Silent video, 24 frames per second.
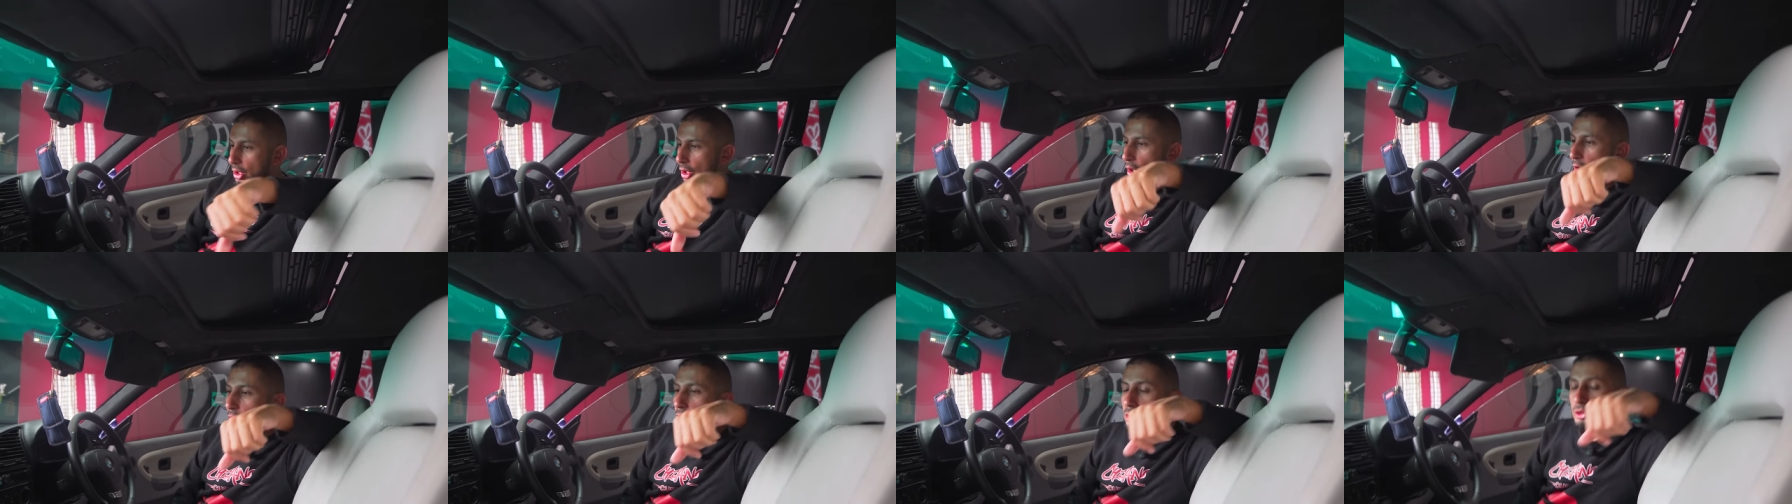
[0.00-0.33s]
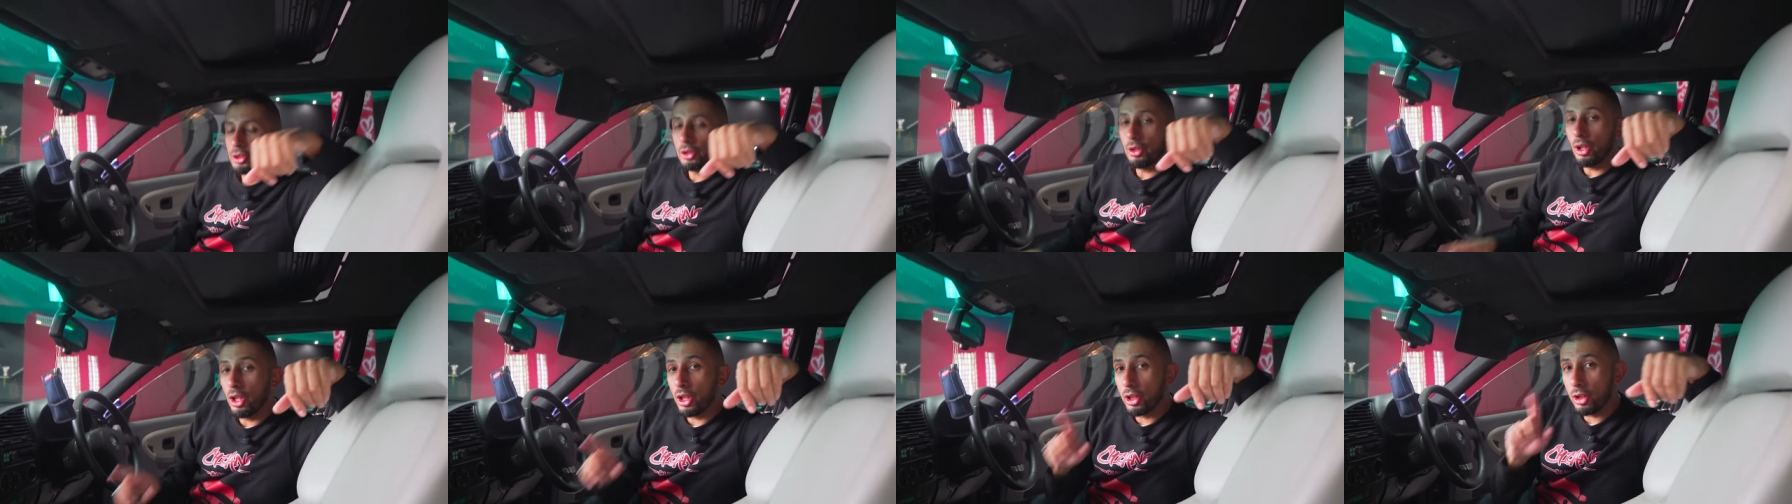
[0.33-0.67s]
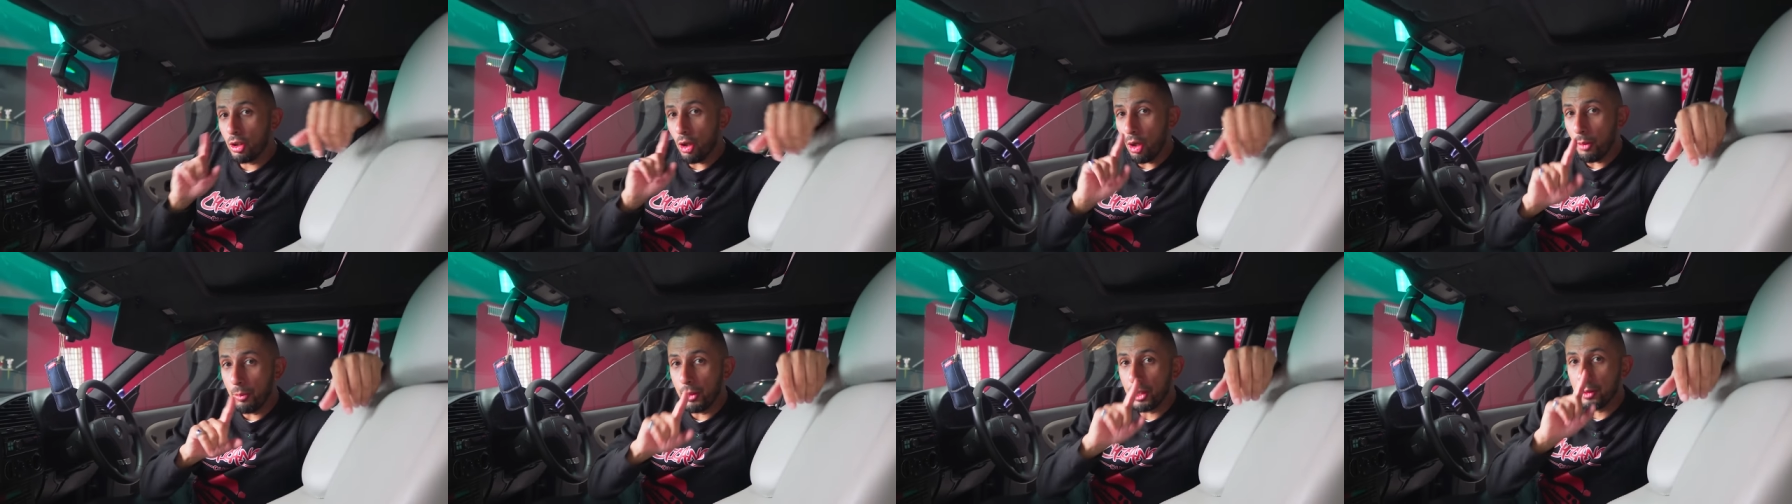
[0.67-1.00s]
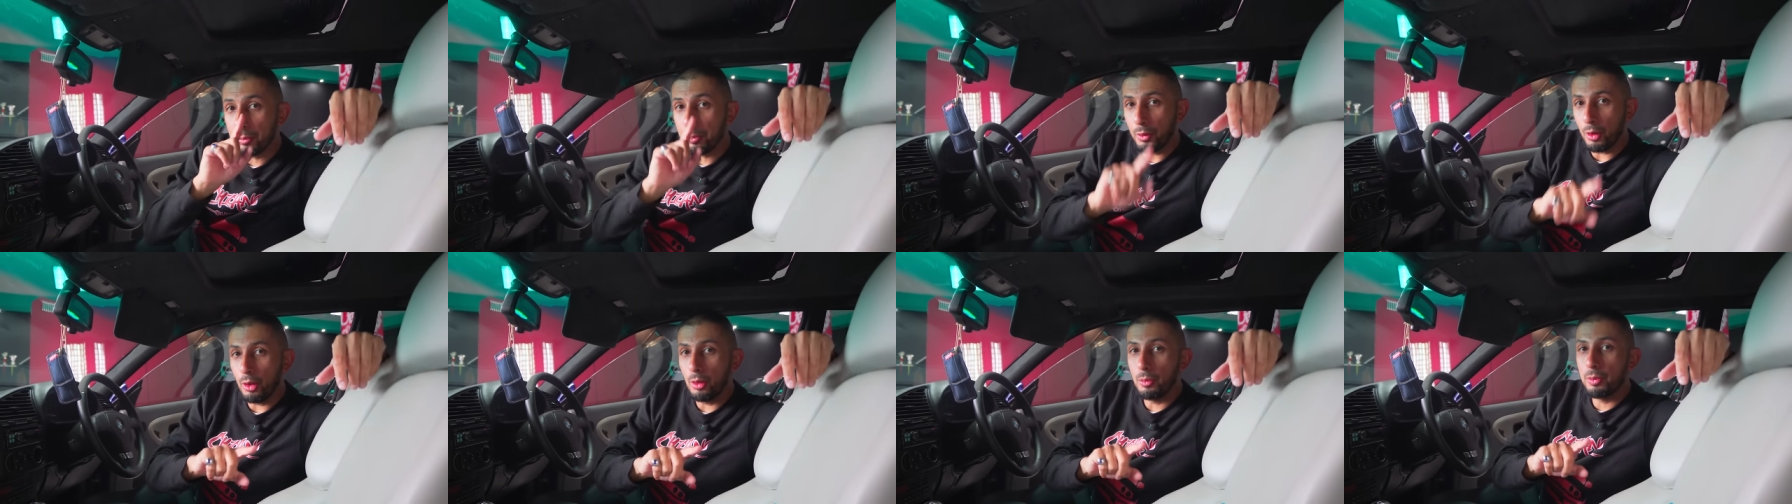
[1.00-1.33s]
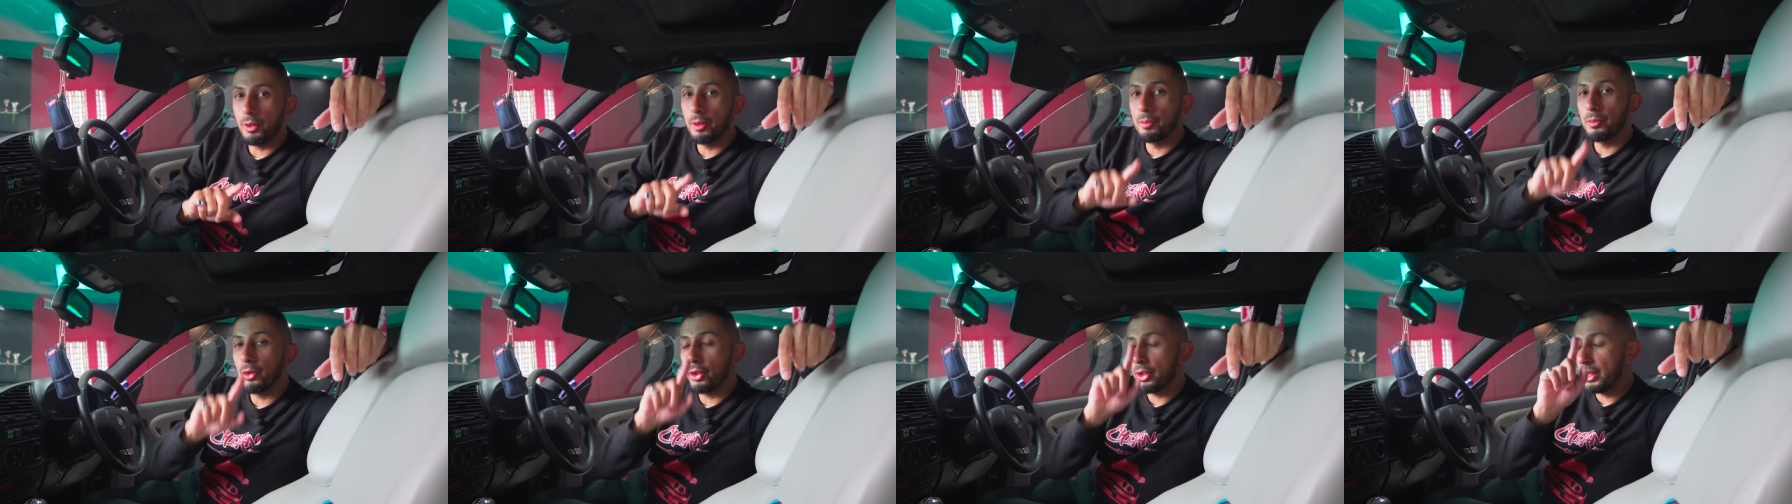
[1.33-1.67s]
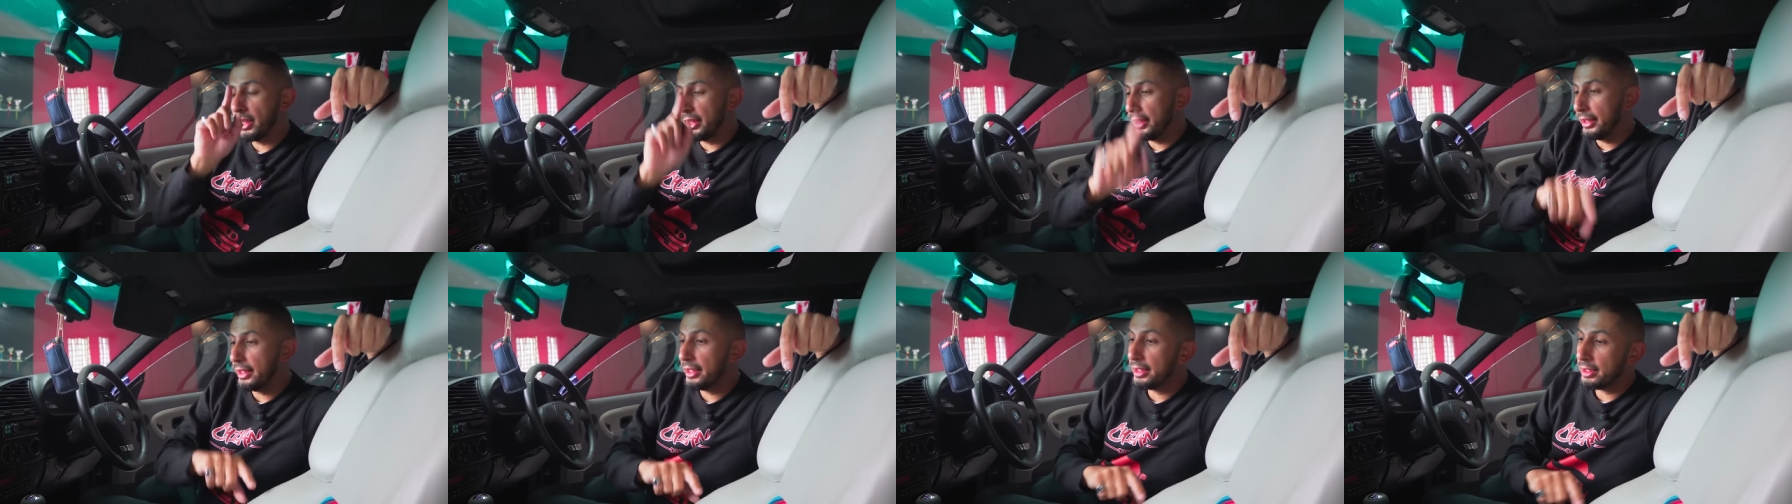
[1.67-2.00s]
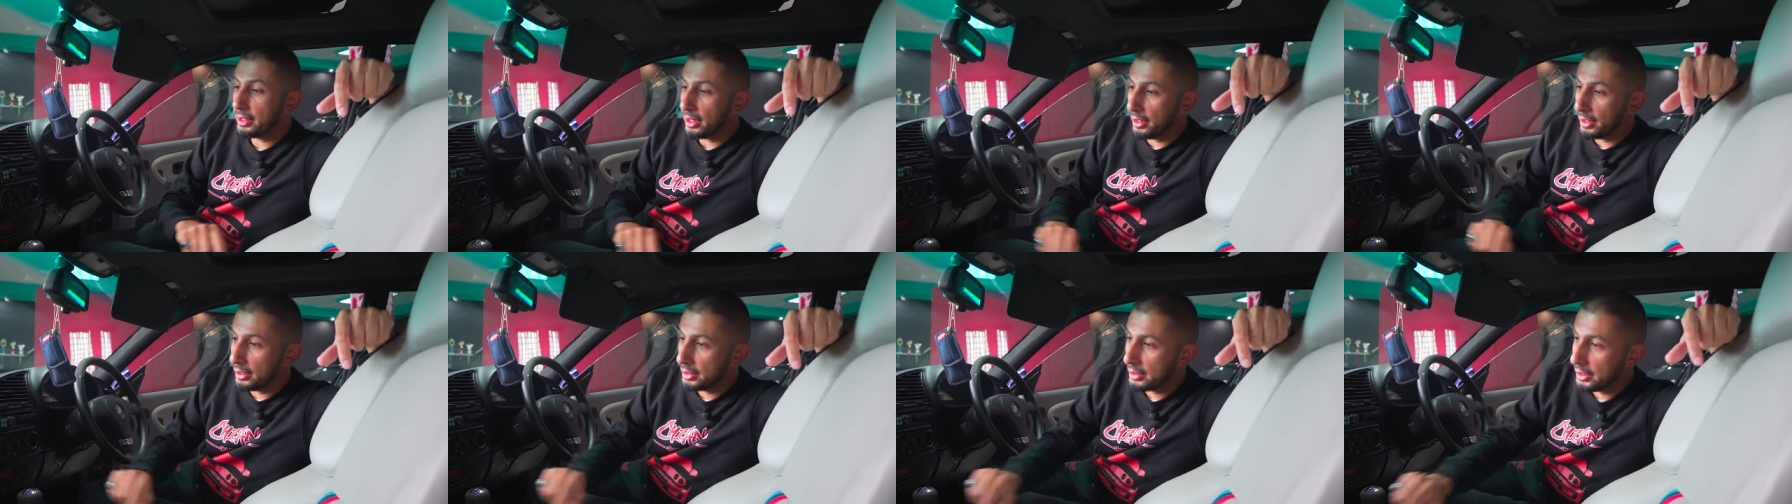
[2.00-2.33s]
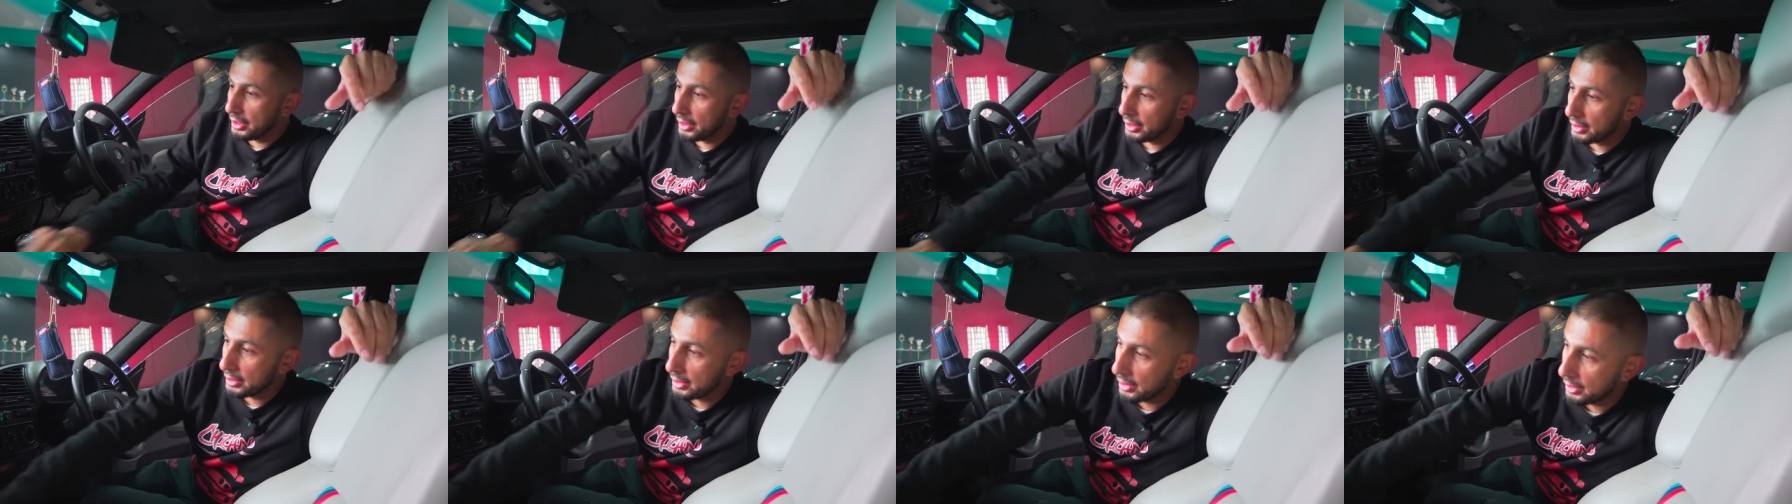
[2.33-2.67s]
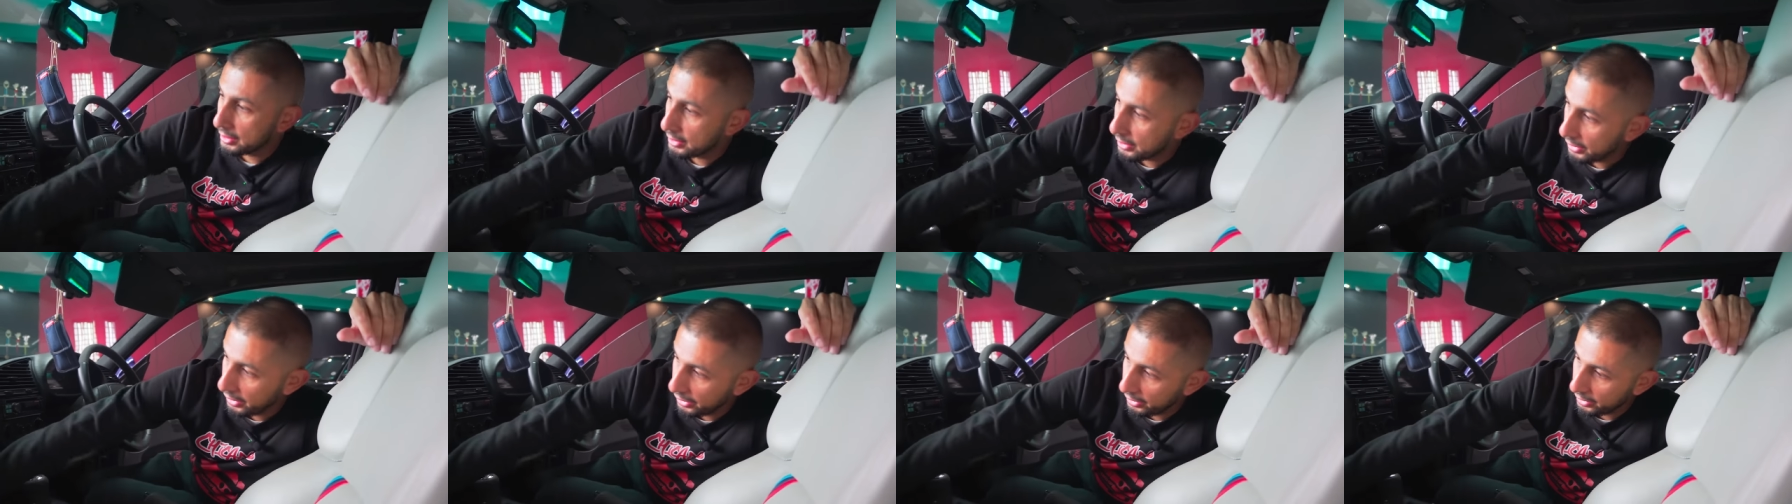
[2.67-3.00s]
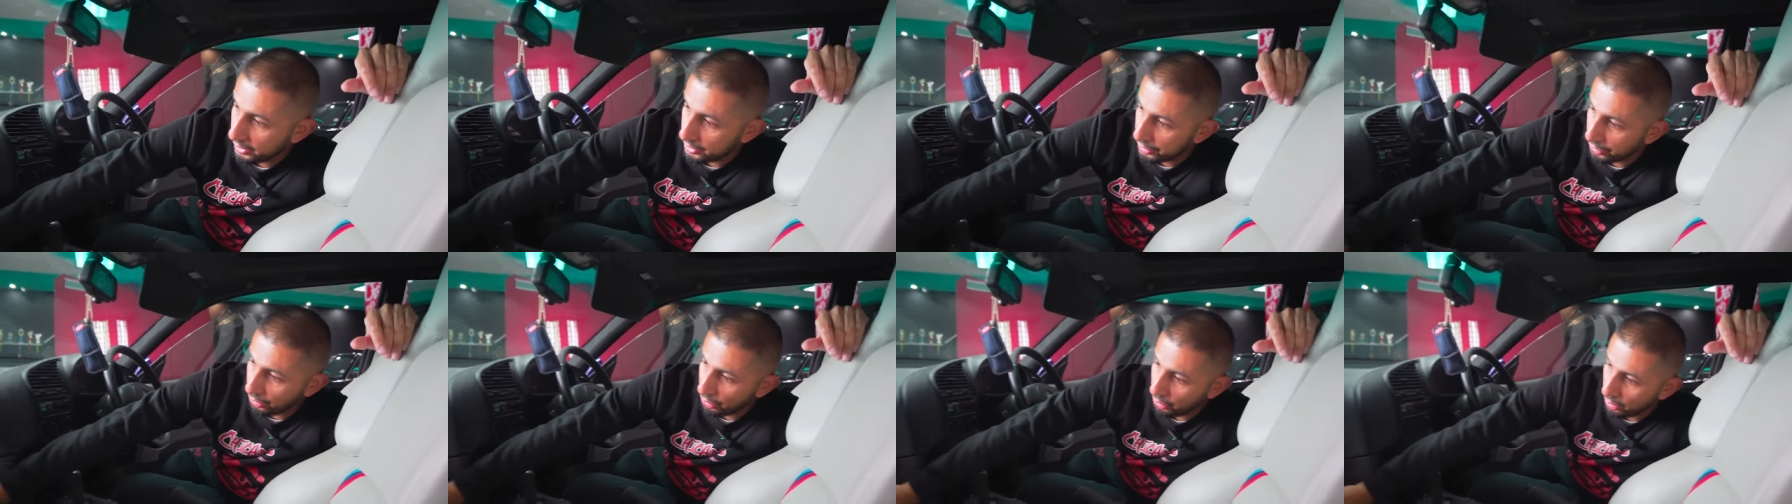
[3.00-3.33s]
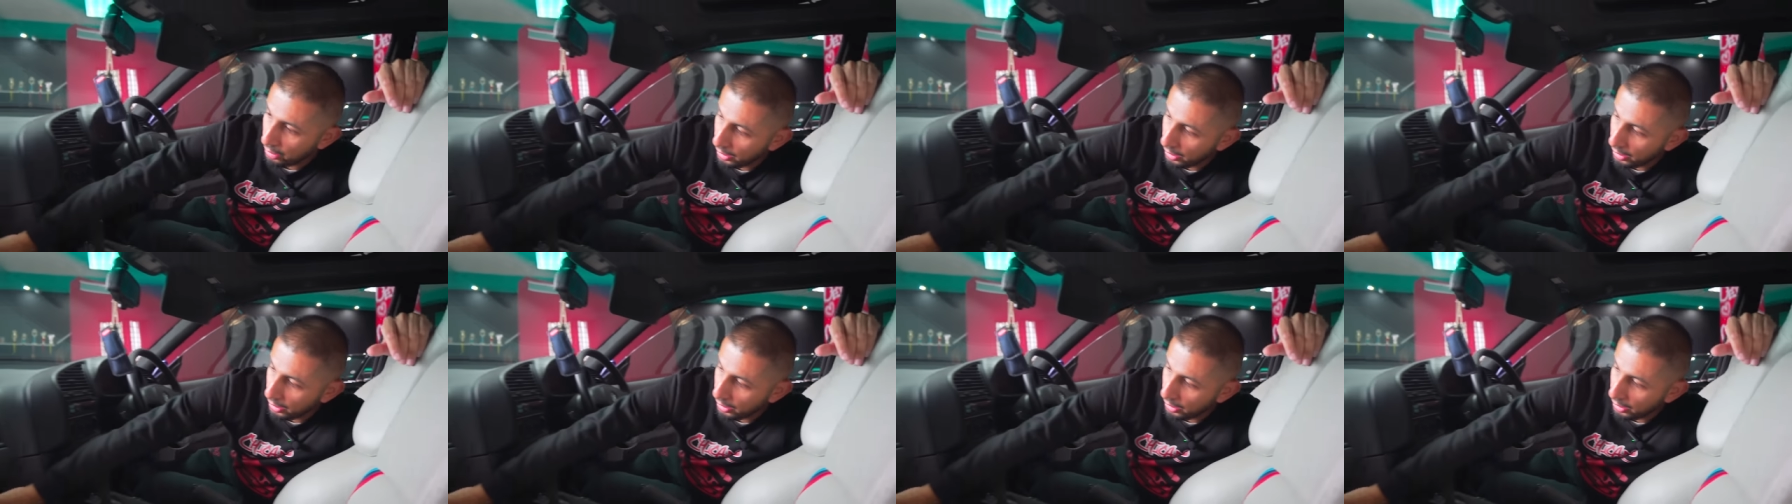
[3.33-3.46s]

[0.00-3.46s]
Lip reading: Also, a common problem on the E36s is your